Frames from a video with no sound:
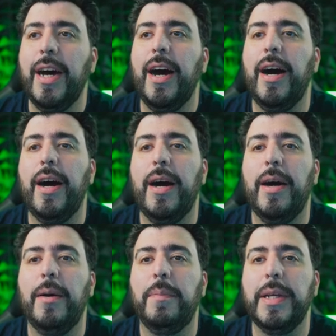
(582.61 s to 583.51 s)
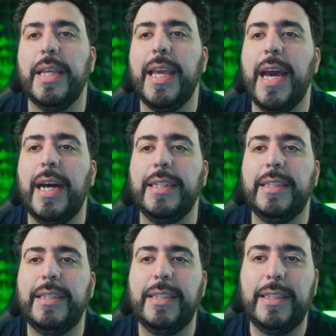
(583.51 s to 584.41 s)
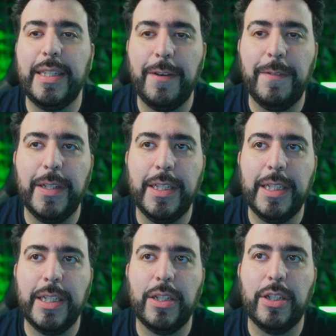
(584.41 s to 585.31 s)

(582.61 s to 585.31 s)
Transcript: uh but yeah definitely